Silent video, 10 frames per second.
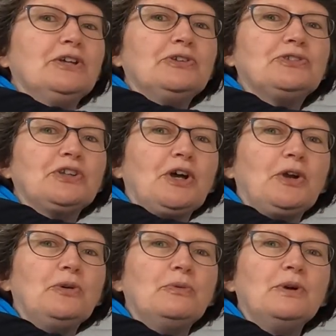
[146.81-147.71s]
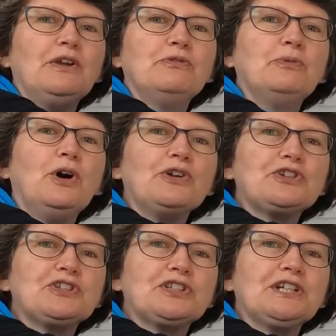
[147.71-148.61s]
So we've
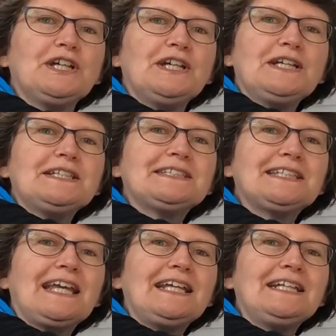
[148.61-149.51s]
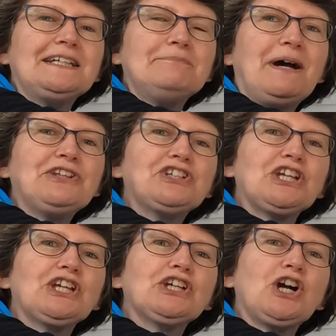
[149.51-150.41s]
watched, say, Magic
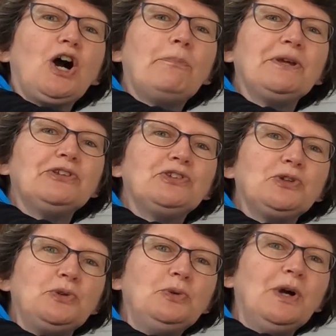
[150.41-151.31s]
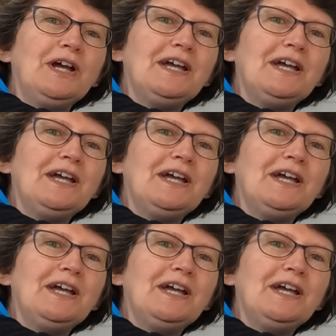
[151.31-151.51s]
Carpet 2,